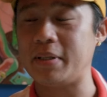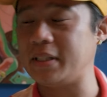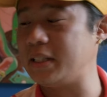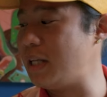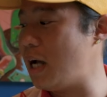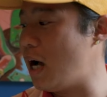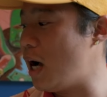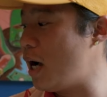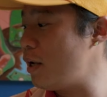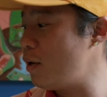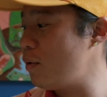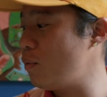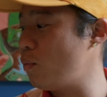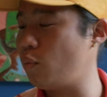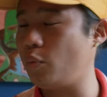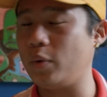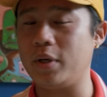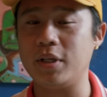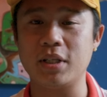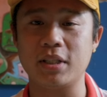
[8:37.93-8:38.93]
is
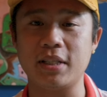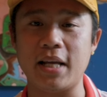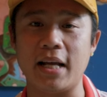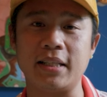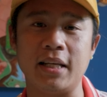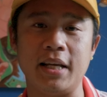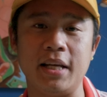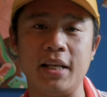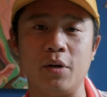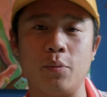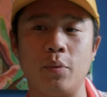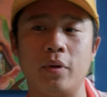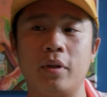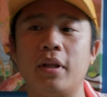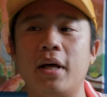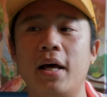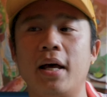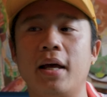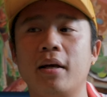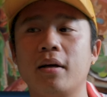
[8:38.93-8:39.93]
done, we just like to eat it with
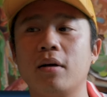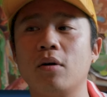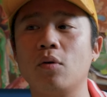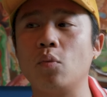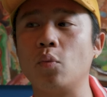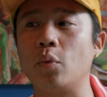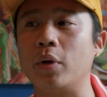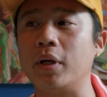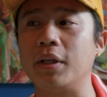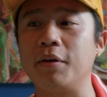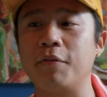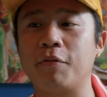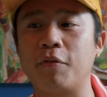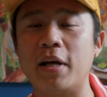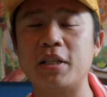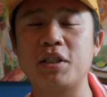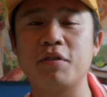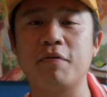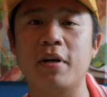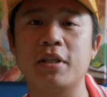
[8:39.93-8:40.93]
like really
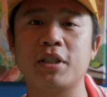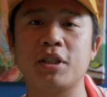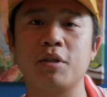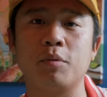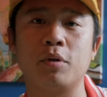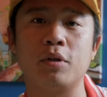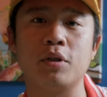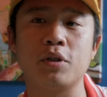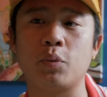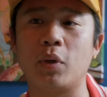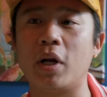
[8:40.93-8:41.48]
fresh vegetables,